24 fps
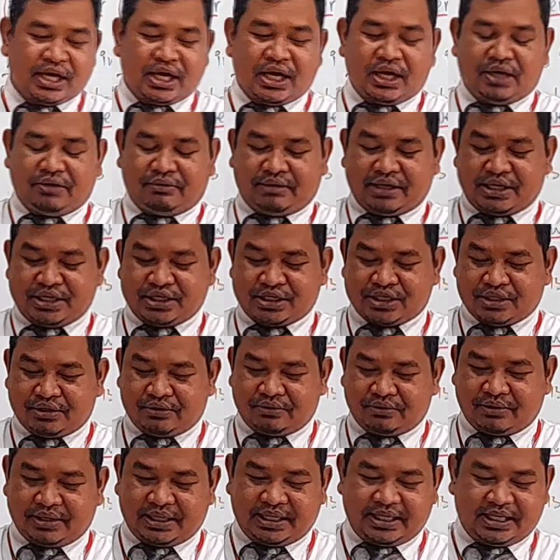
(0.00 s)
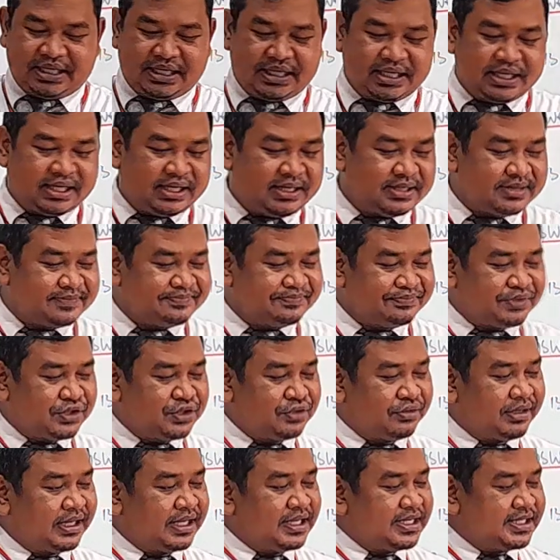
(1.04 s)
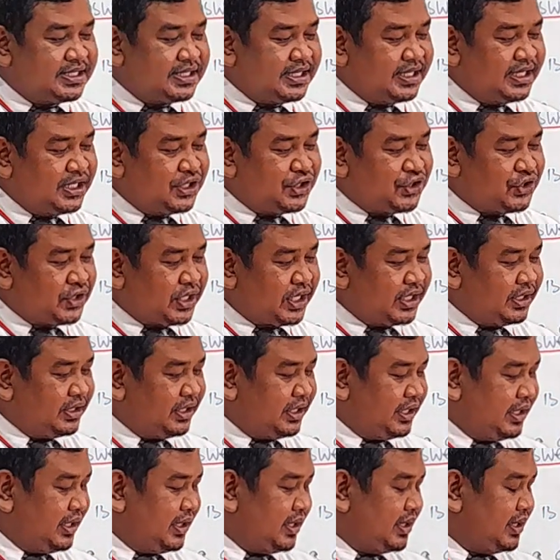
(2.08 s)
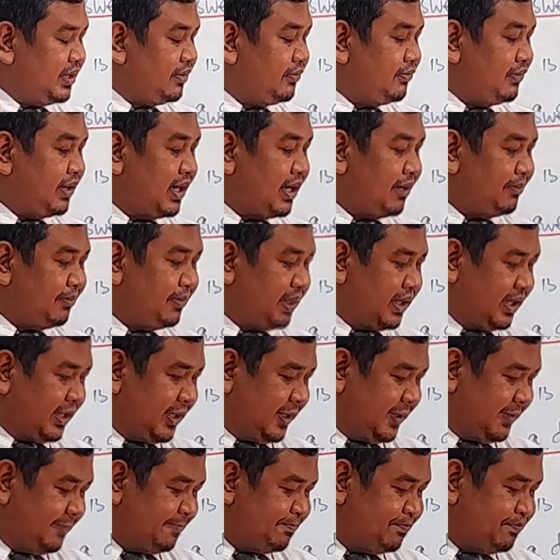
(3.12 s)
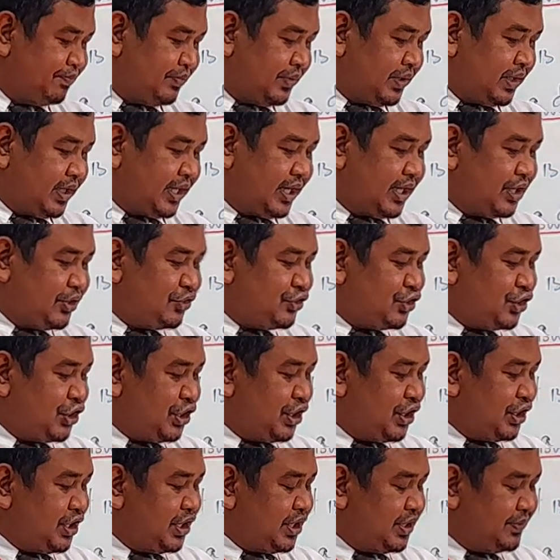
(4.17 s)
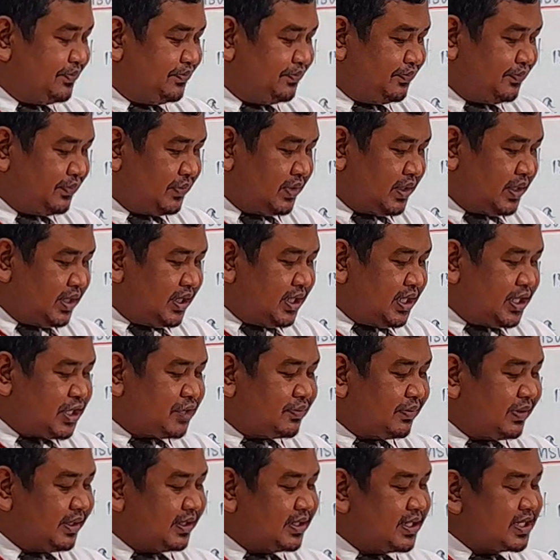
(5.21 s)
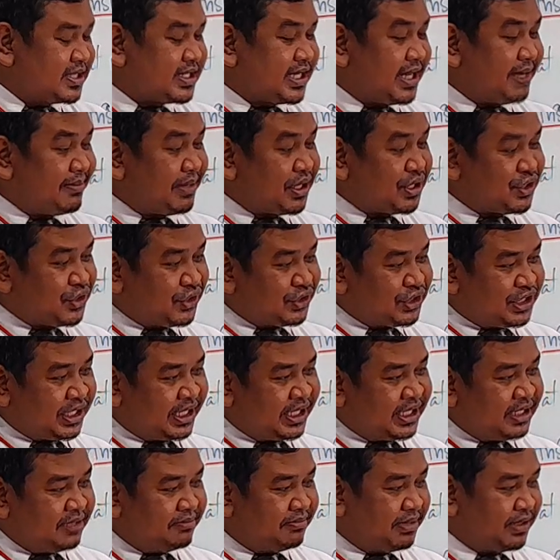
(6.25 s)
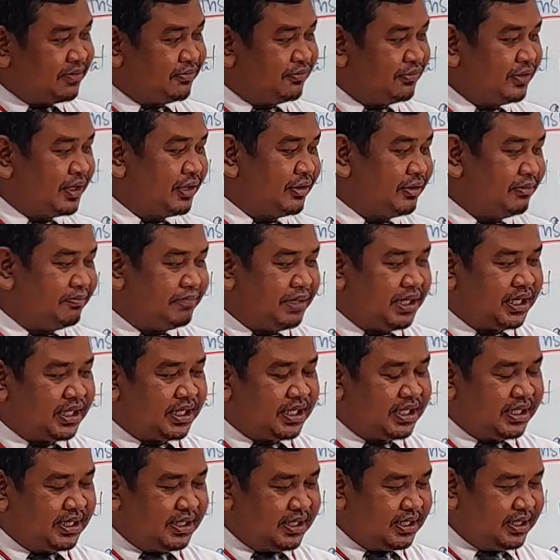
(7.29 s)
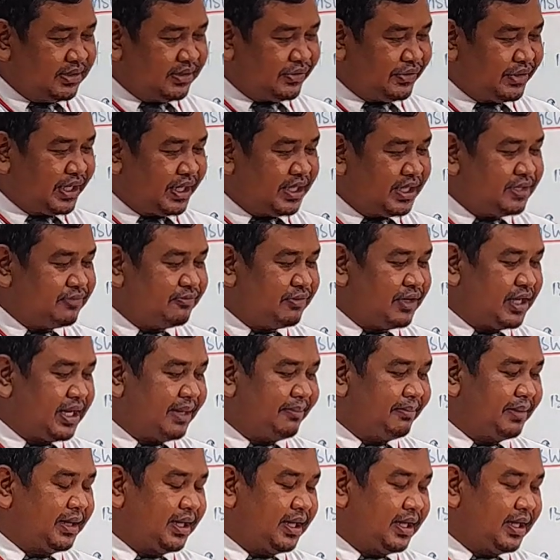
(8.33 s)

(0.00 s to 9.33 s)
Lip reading: Okay, so in here, you can see inside gear, we have can you see? This one the same as a tent, but very big. Okay, we have